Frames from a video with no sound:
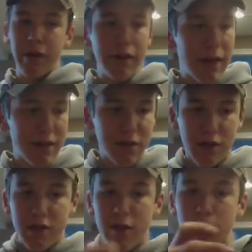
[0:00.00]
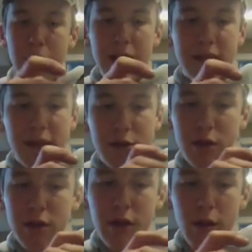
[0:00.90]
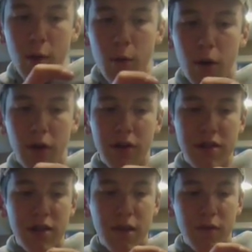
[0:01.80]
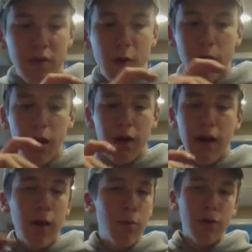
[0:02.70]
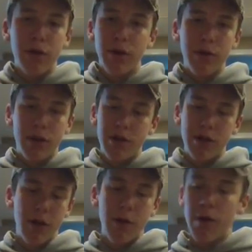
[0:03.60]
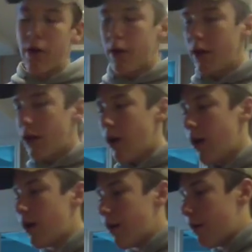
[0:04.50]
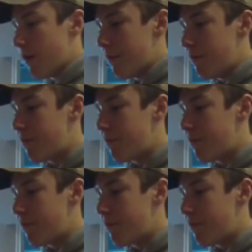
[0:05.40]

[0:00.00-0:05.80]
That's just in the main section where all this stuff is going on. I wouldn't touch it though.